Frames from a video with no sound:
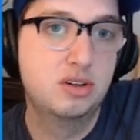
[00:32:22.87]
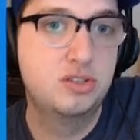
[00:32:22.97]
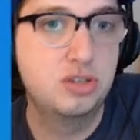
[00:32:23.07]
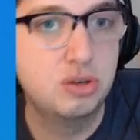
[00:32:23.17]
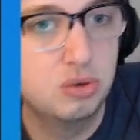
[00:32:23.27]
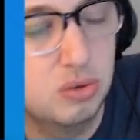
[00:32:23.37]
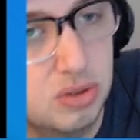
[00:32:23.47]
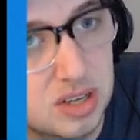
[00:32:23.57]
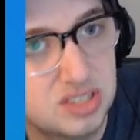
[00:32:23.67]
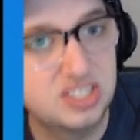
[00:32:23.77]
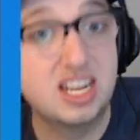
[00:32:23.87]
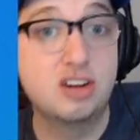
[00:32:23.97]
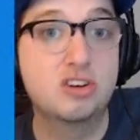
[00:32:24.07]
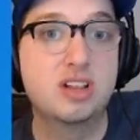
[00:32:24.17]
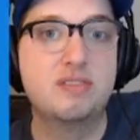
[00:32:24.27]
to the
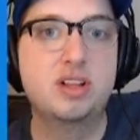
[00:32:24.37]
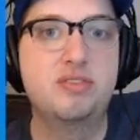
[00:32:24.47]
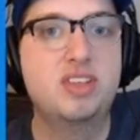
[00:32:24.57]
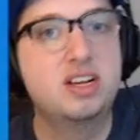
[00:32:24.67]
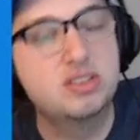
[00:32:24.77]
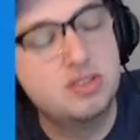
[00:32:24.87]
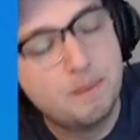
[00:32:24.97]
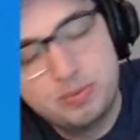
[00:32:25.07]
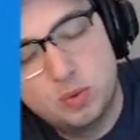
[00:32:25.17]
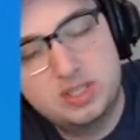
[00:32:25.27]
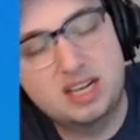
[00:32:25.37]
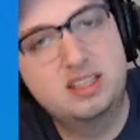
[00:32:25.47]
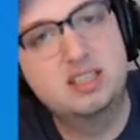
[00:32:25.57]
standard level of things, which I